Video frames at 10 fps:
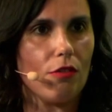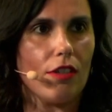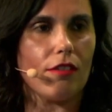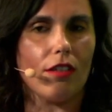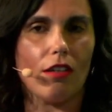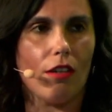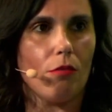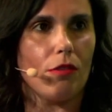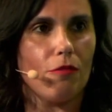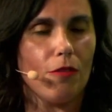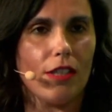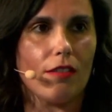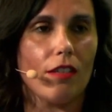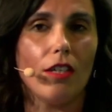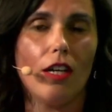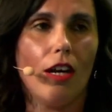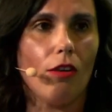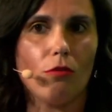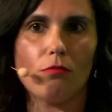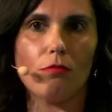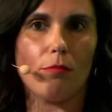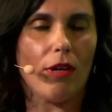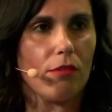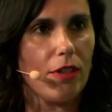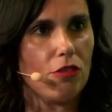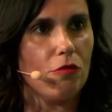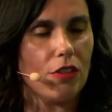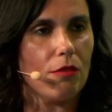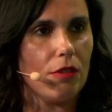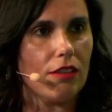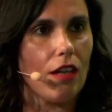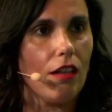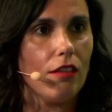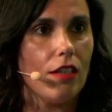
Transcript: is the National Security Office,